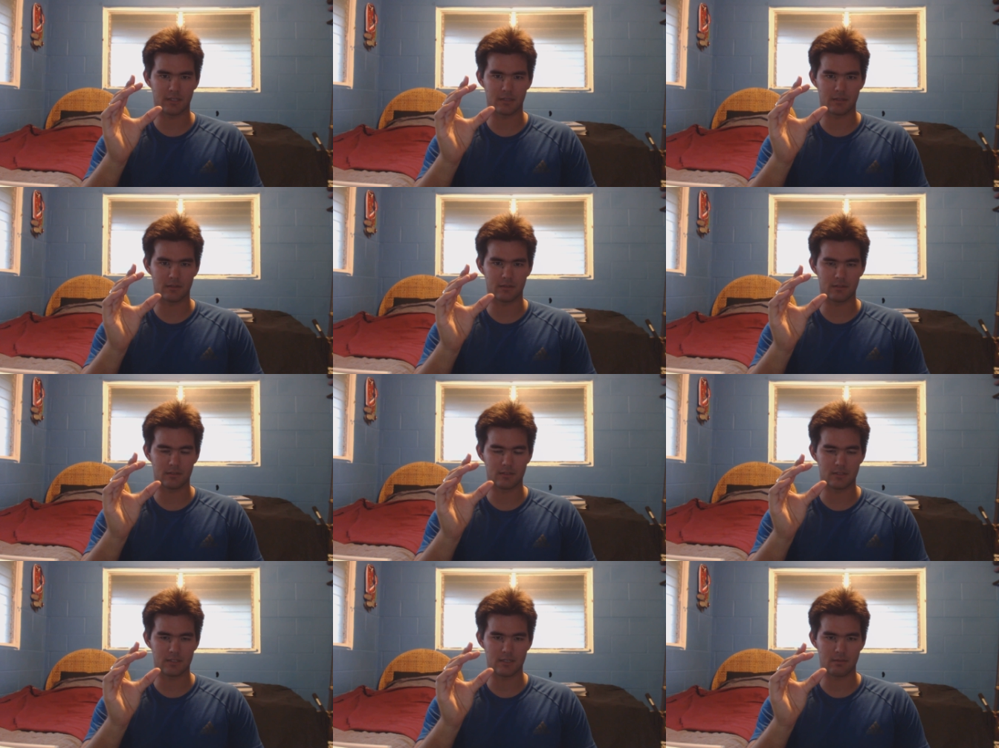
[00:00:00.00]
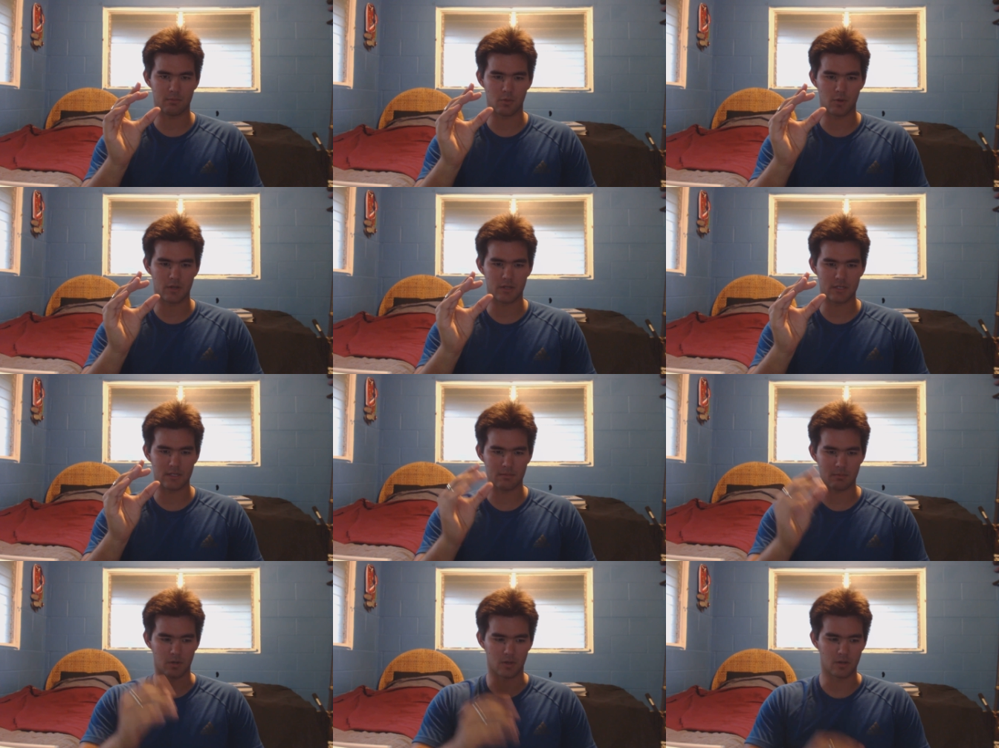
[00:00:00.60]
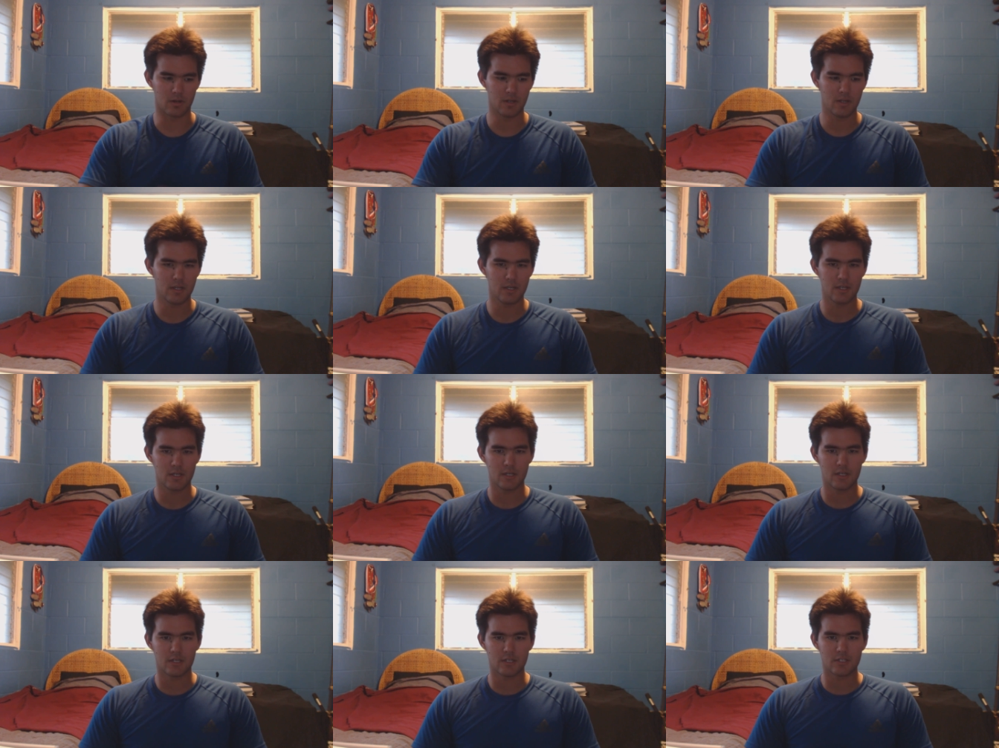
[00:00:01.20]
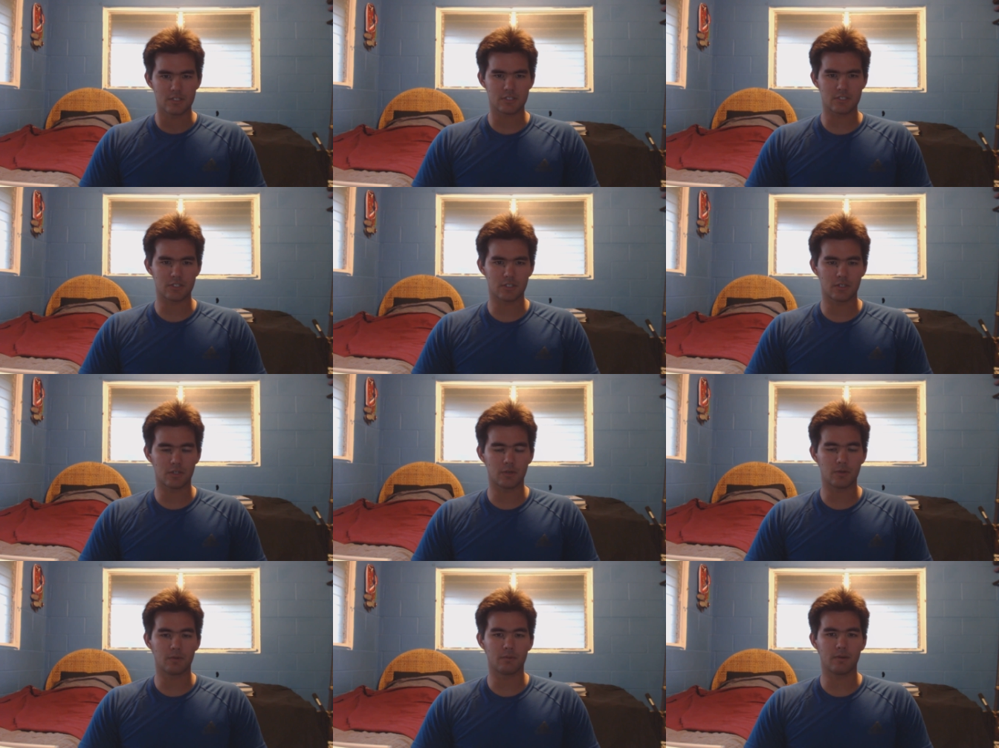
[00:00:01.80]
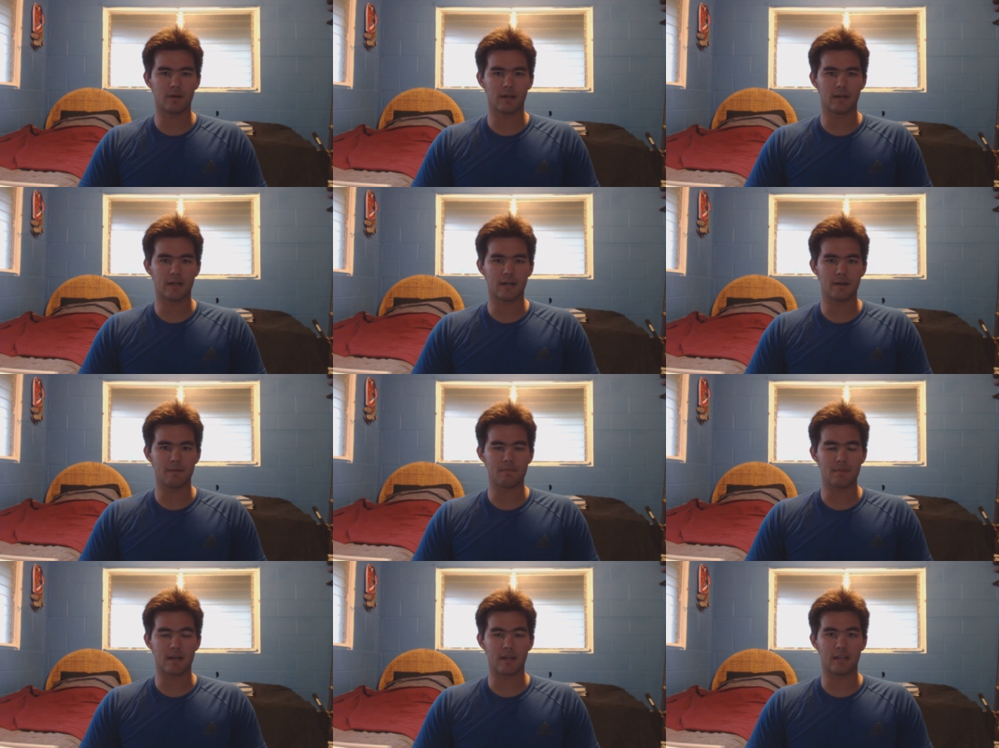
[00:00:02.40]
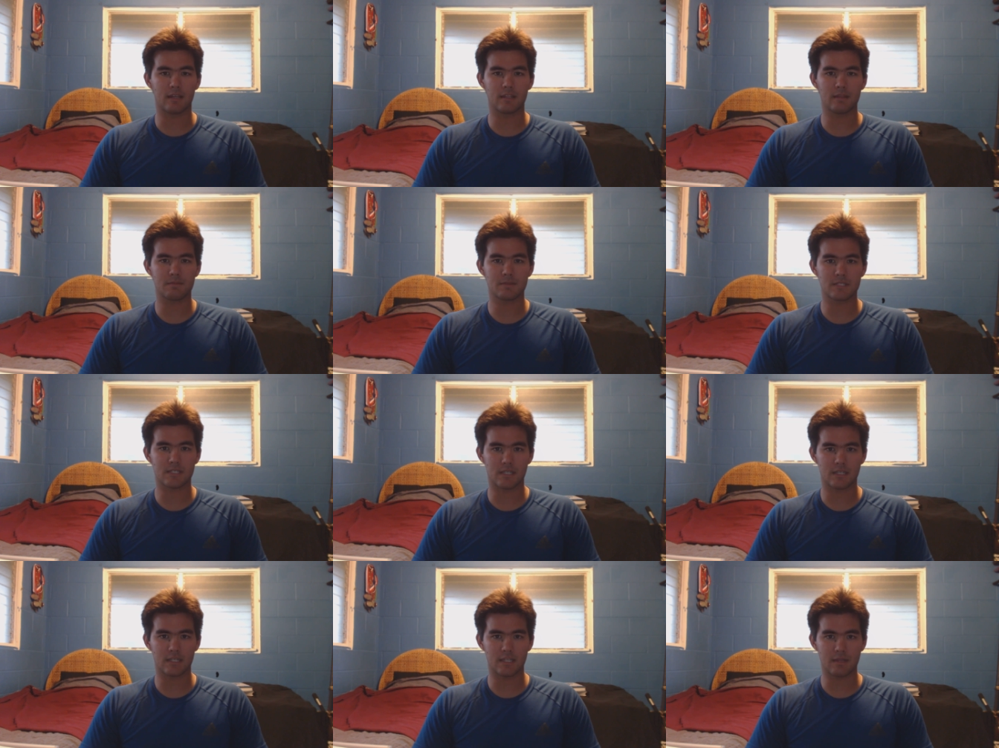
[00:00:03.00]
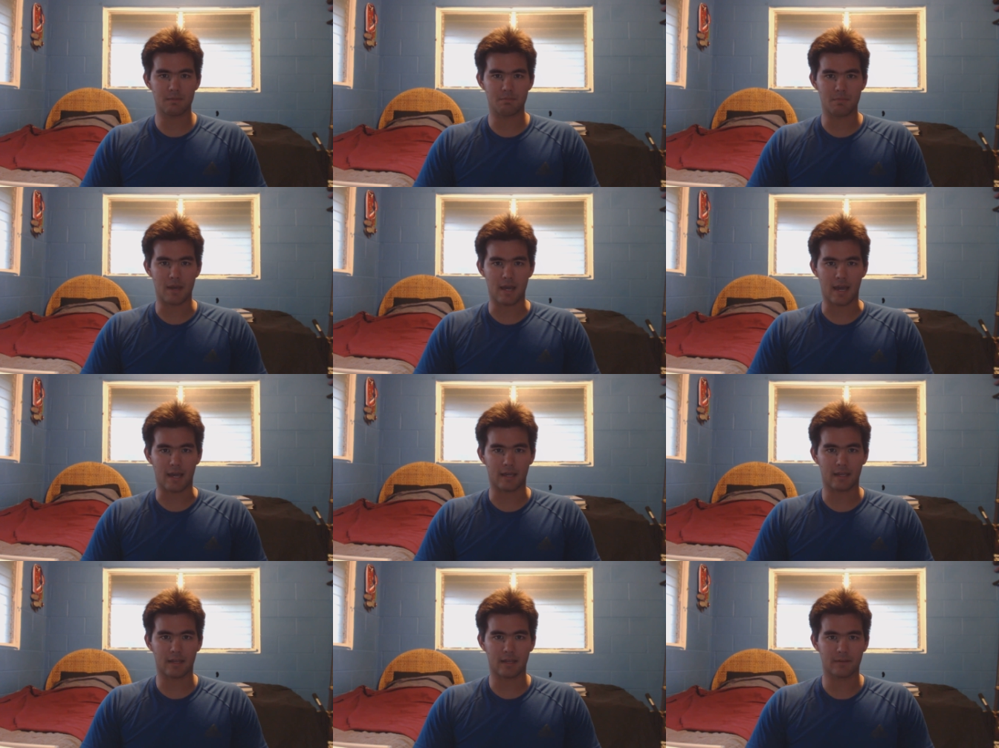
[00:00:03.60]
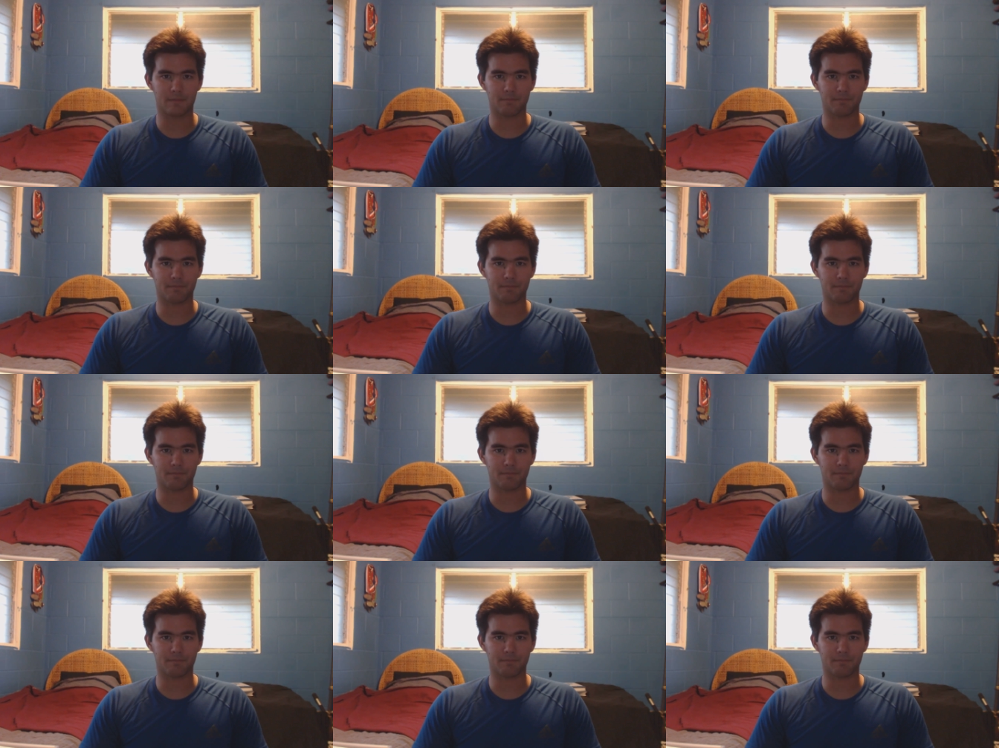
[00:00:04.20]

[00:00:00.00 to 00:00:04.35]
get dimmer and dimmer. So I ended up sending it back